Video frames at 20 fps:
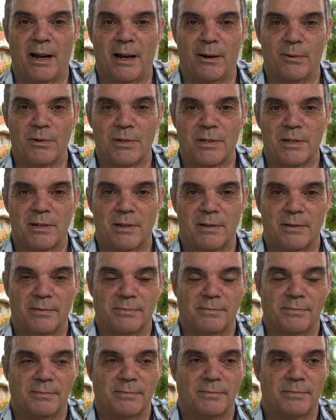
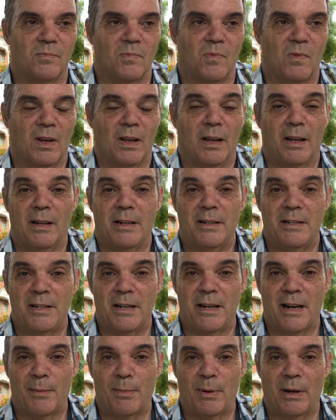house.
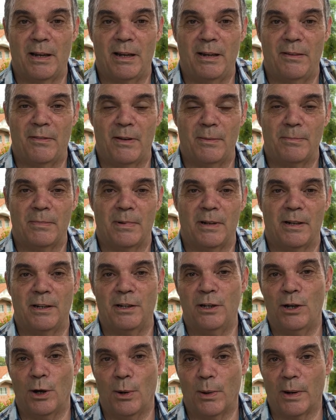Did I believe him?
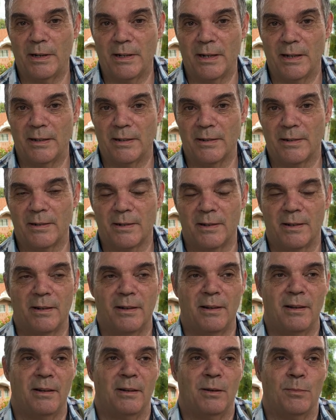No, I didn't.
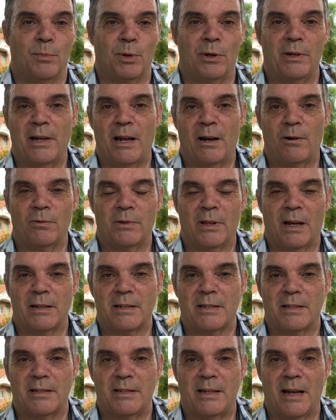But now
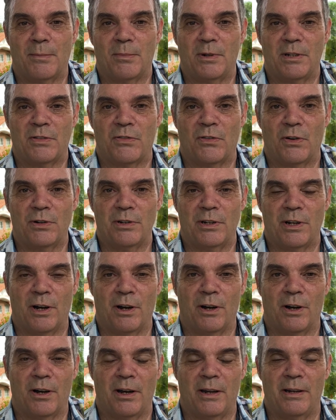that's a damaged front
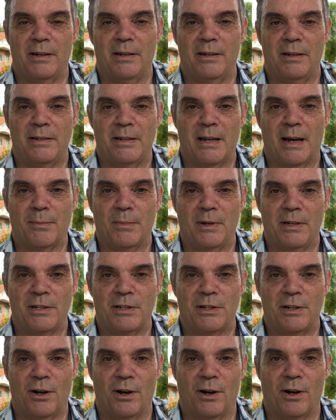door and a
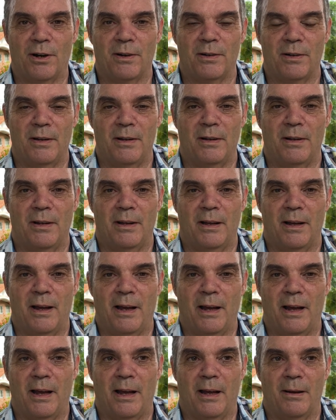damaged door
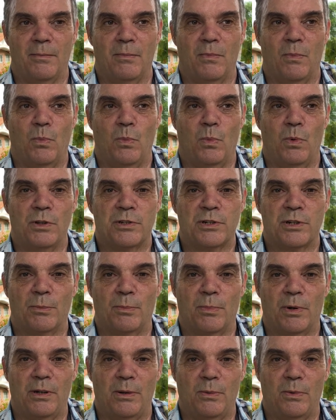with
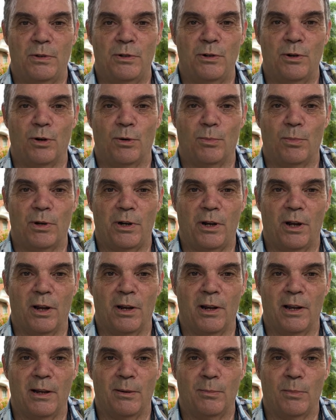somebody with no money or
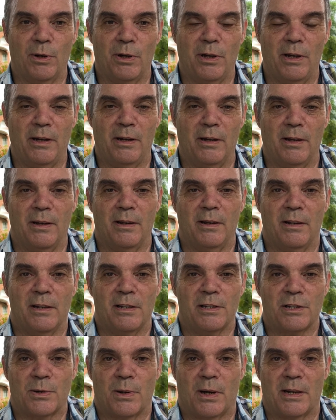little money.
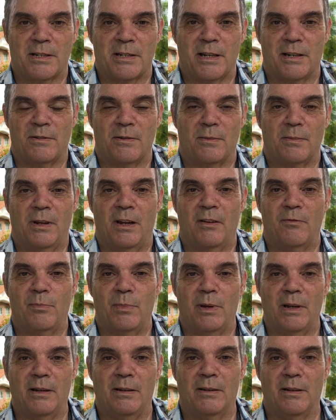So I said to him, give
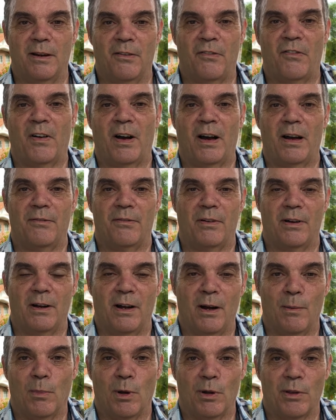me a fiver
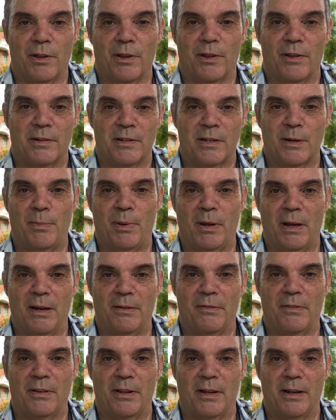a month to pay
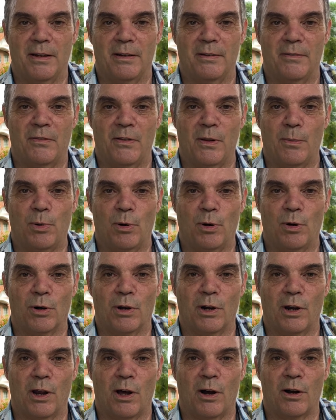for the
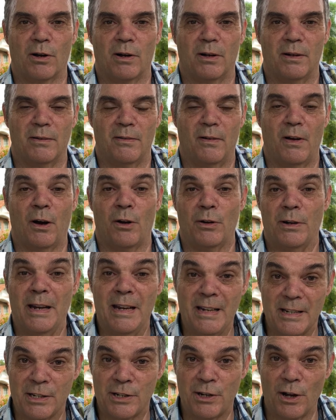broken lock on
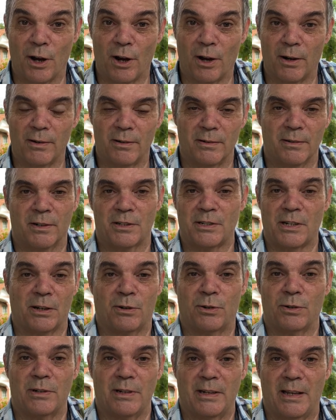his door, because I
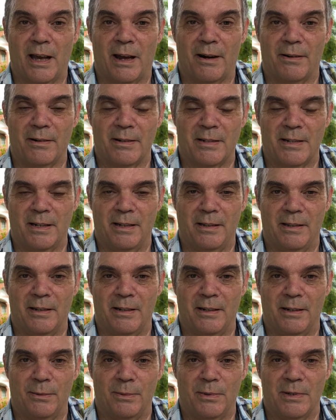couldn't guarantee
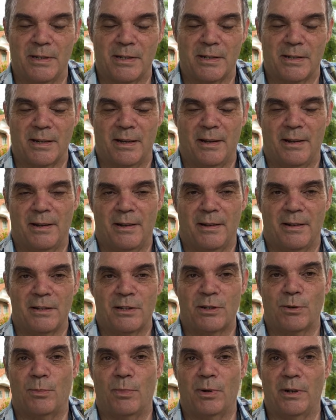that it was
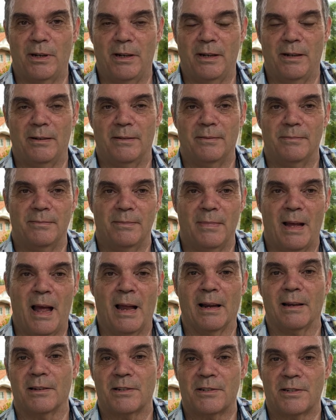somebody
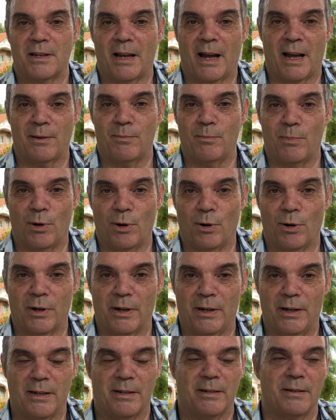else hadn't
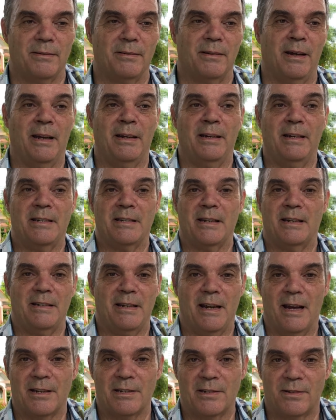broken it. And he said
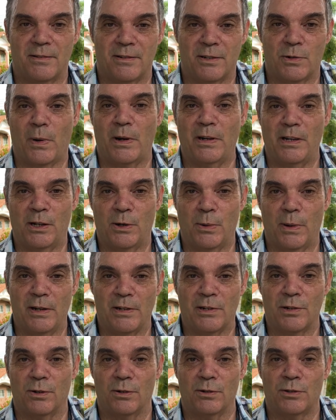yes, 20
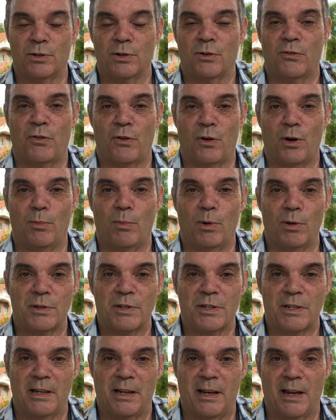quid. So it took 4
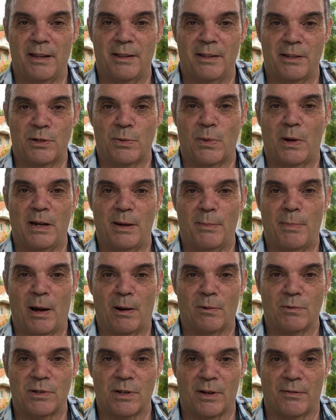months to get the
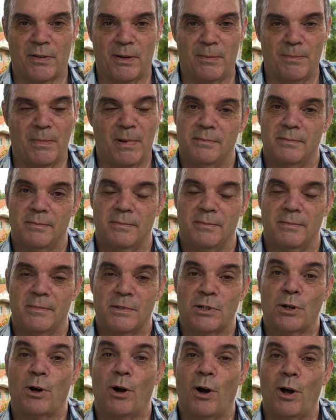£20 off him.
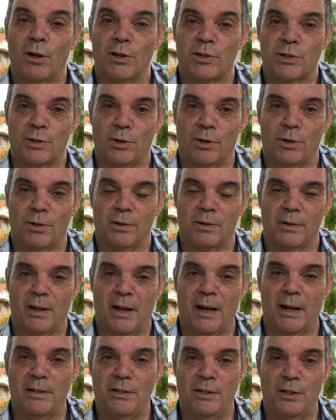So also
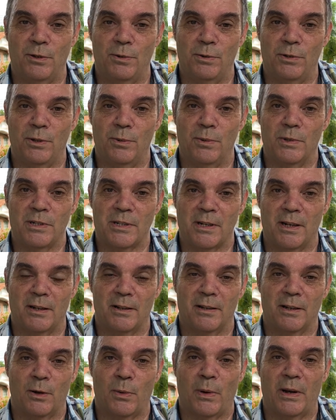I knew there was
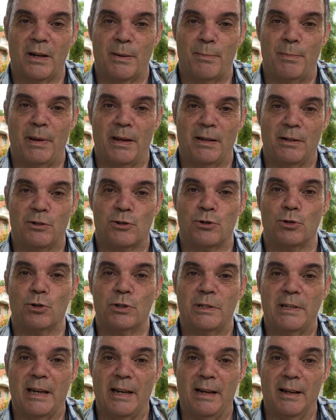quite a big
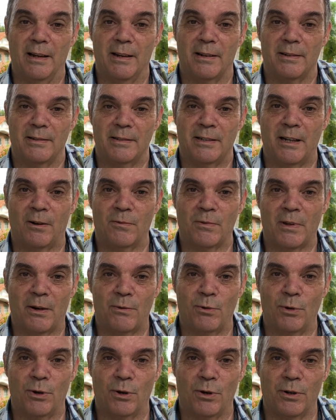drug dealer down
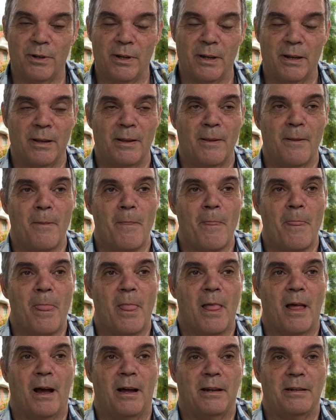that road.
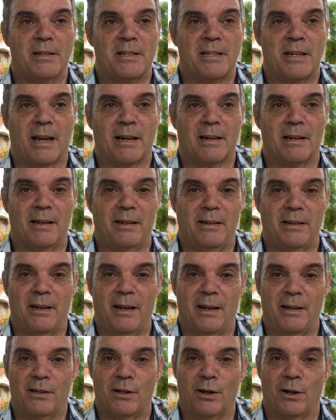And sadly
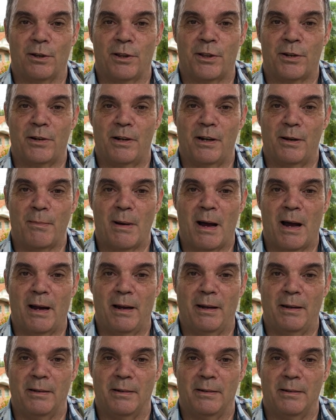he'd got three of
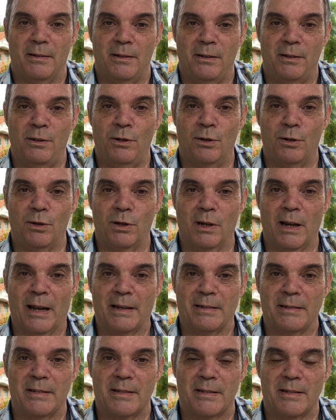my young
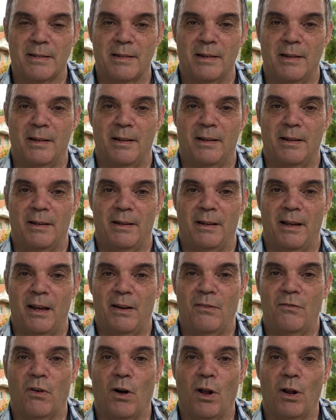lads
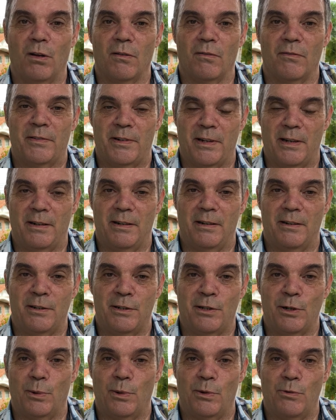involved in
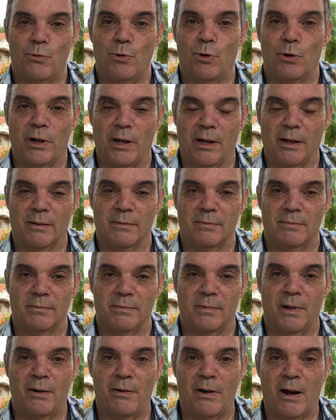doing running
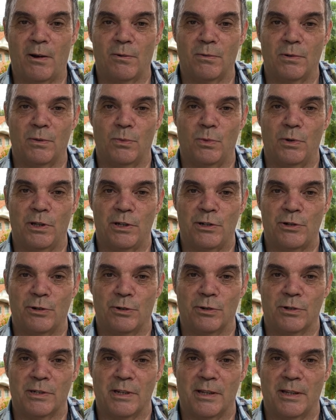around with the
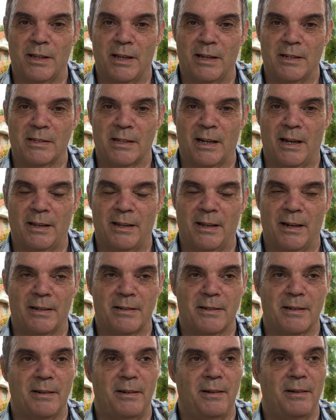drugs and things like that.